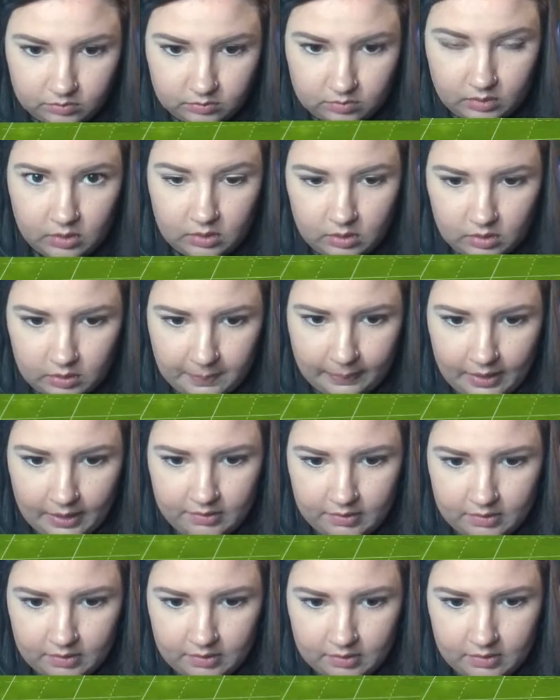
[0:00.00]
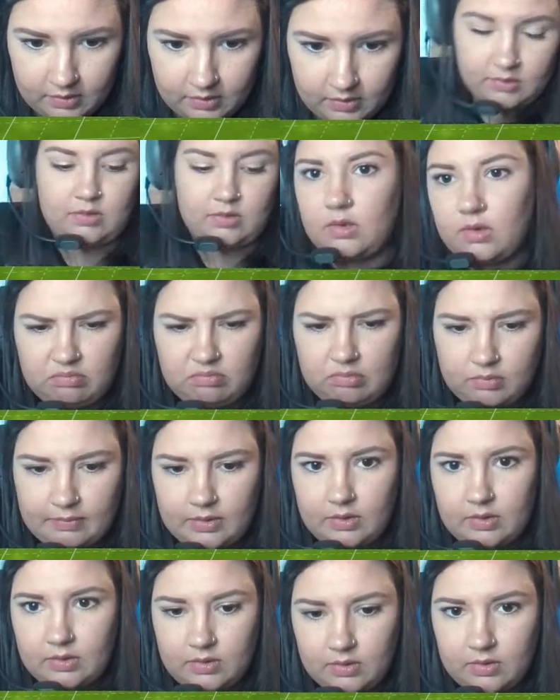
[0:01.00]
but it's okay. You can never have
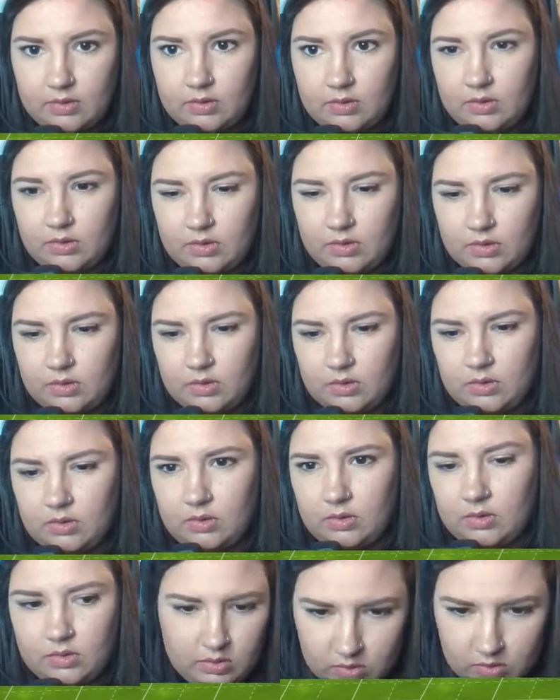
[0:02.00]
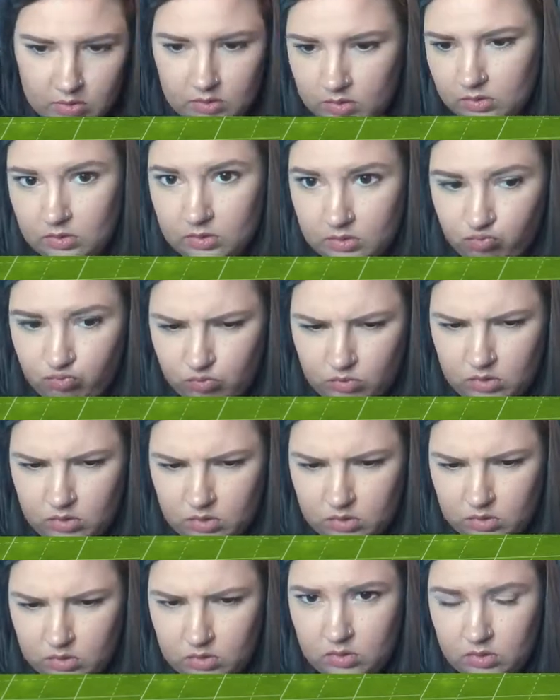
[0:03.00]
too many books. Now I'm
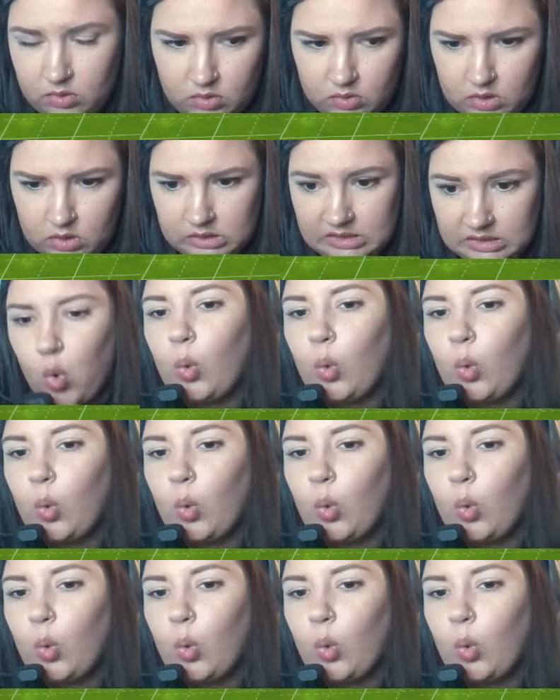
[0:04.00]
deciding on